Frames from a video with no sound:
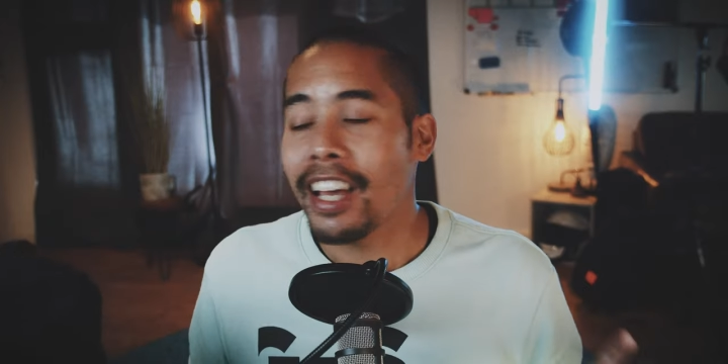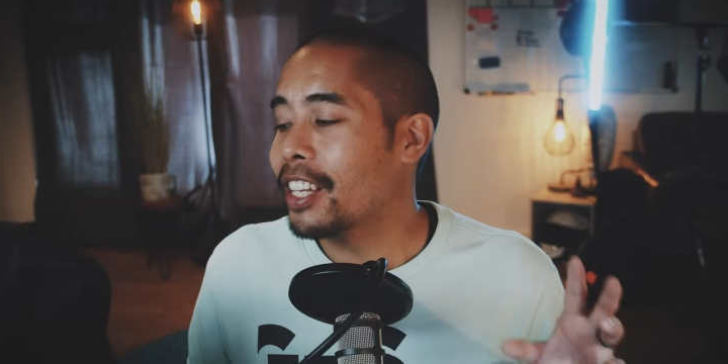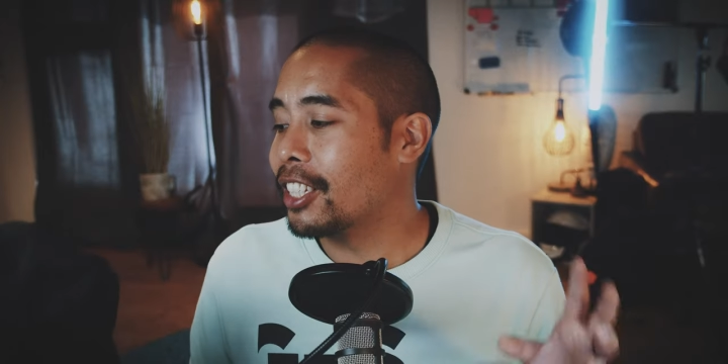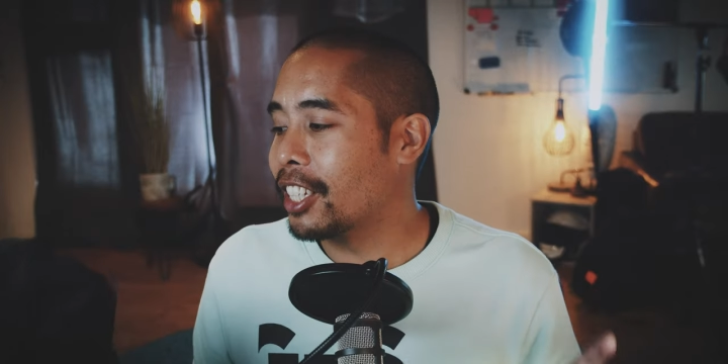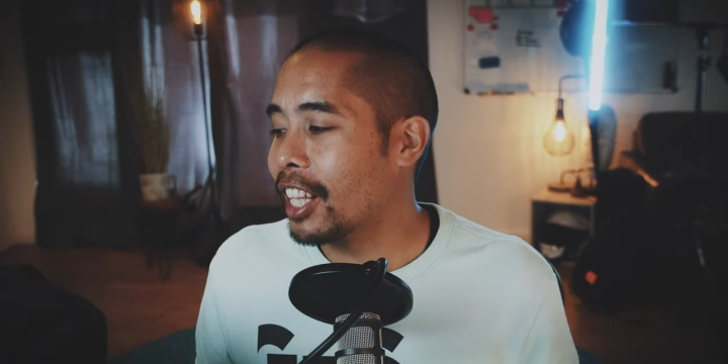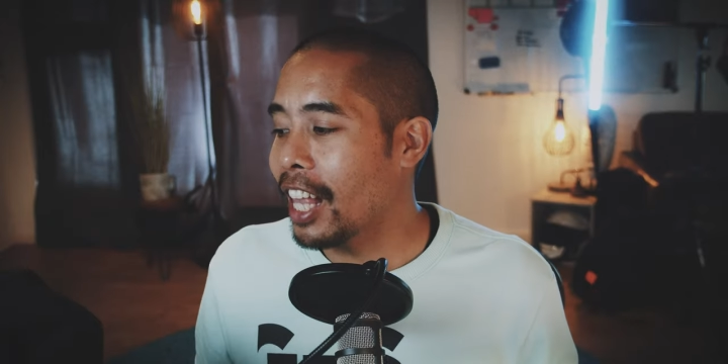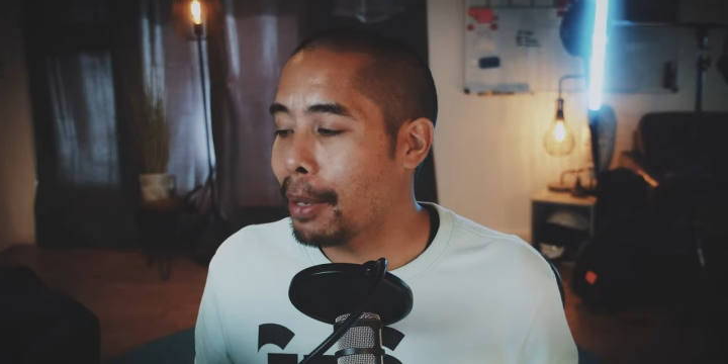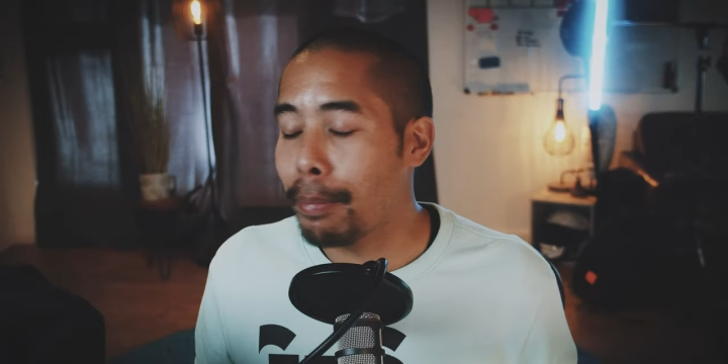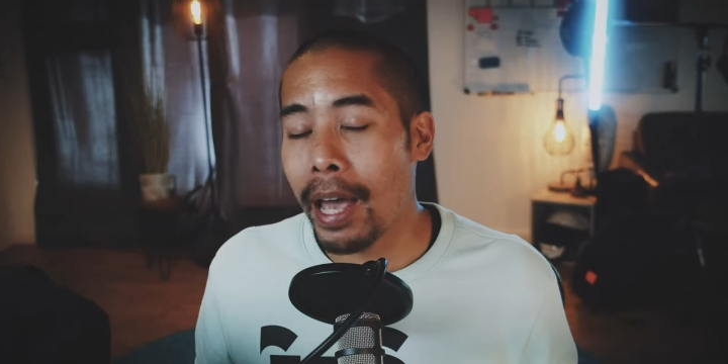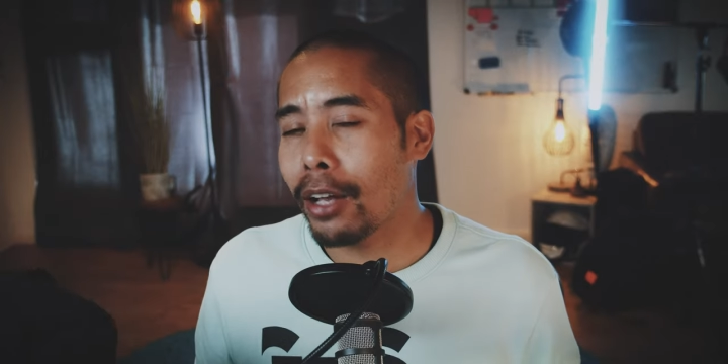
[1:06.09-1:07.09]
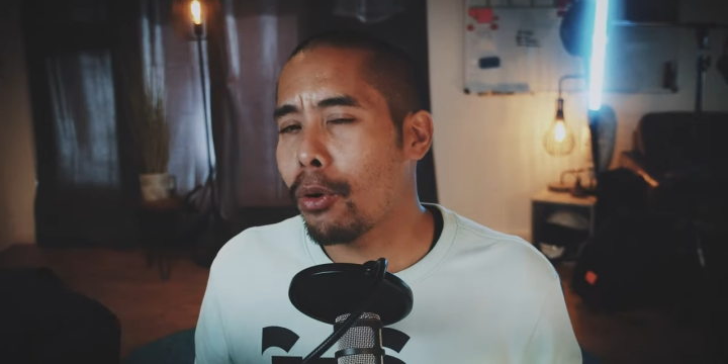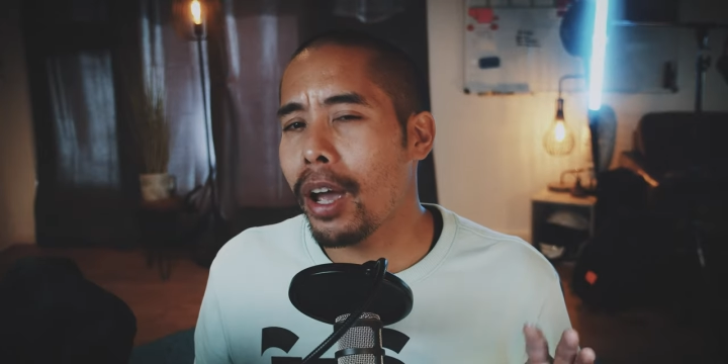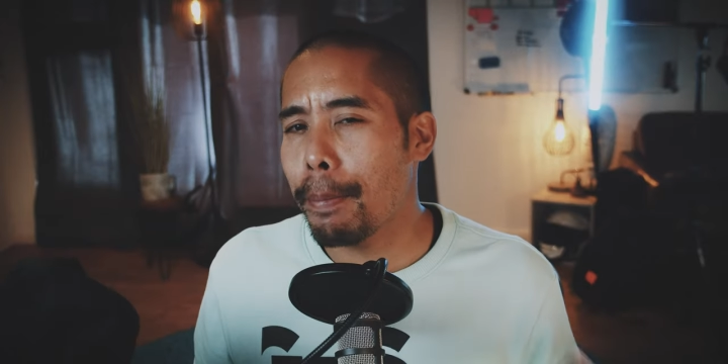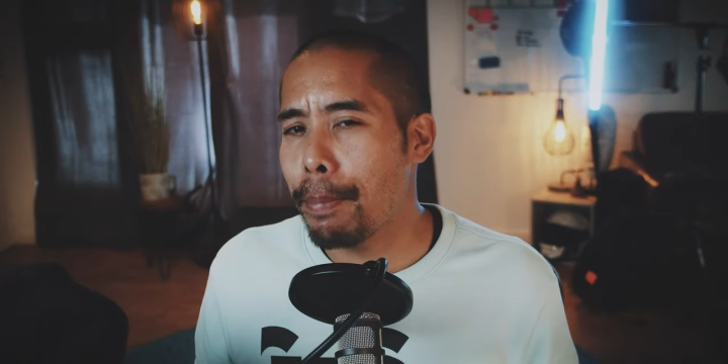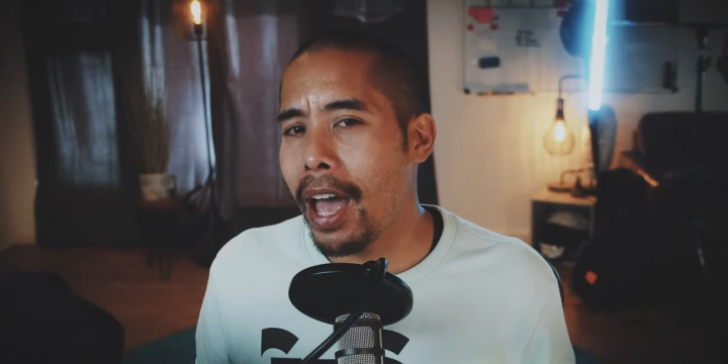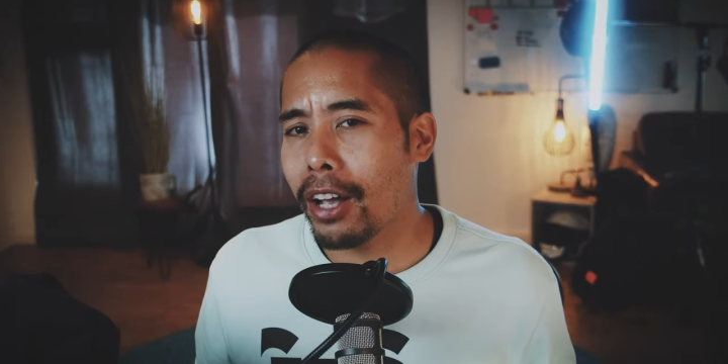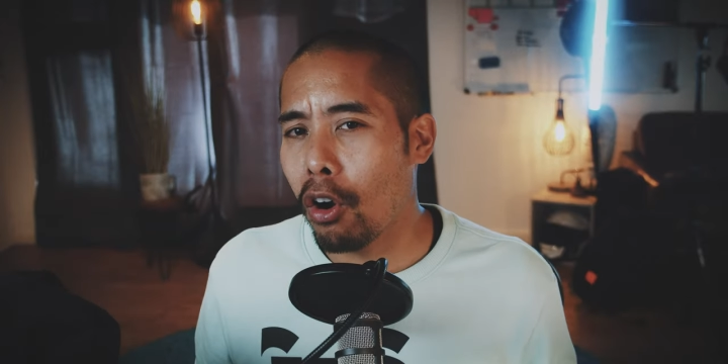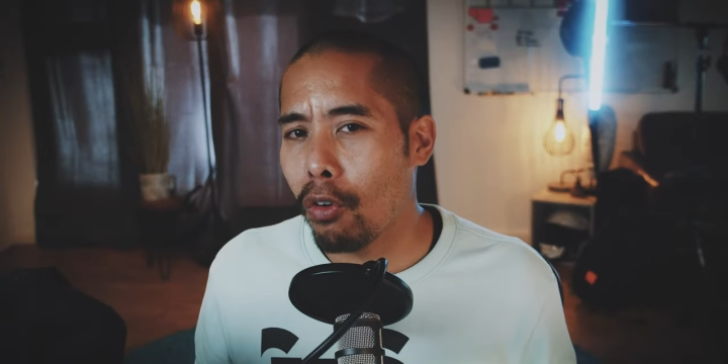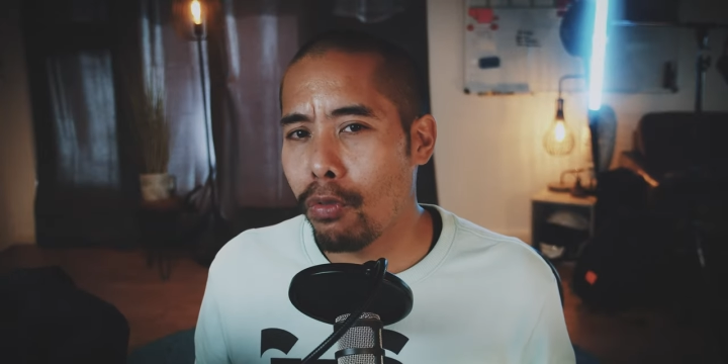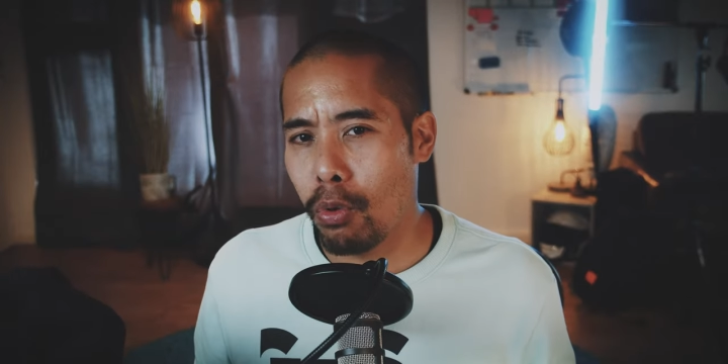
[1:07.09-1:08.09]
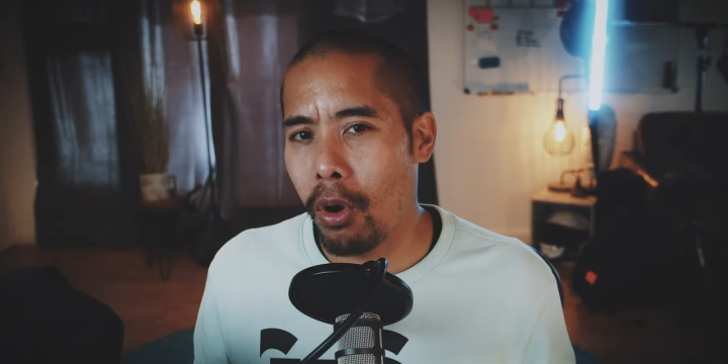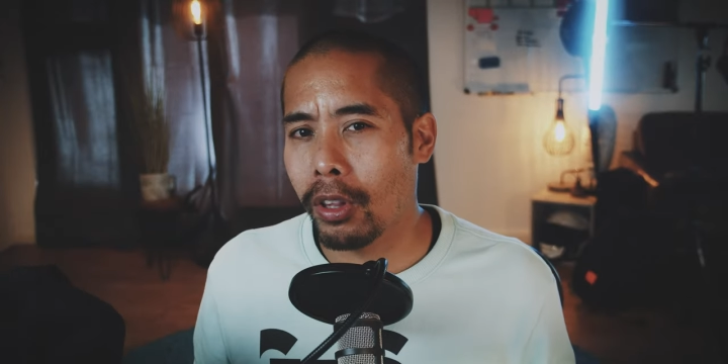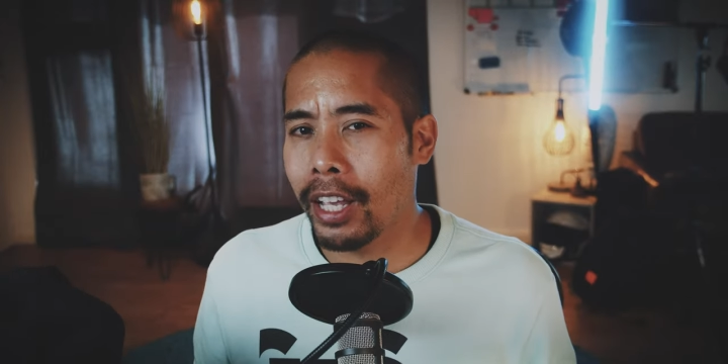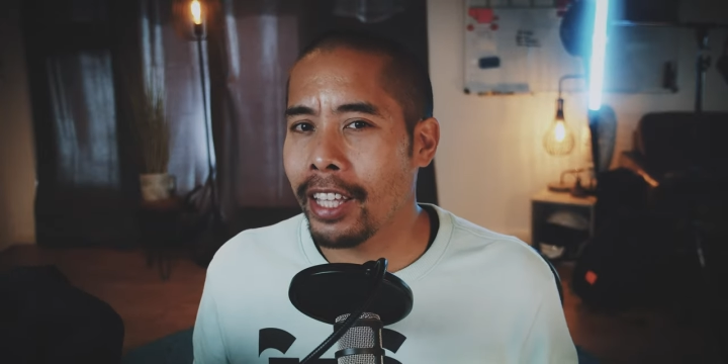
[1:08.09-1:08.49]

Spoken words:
a sling bag or a bag overall,